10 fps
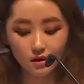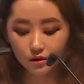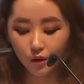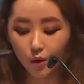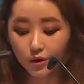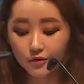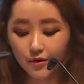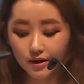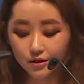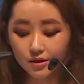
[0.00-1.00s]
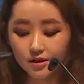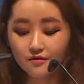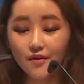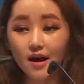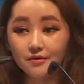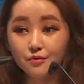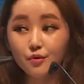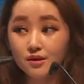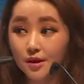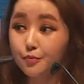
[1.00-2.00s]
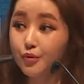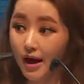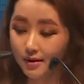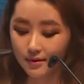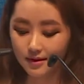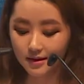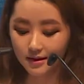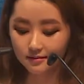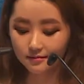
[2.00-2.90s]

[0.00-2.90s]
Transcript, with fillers: the only way to survive was a black market.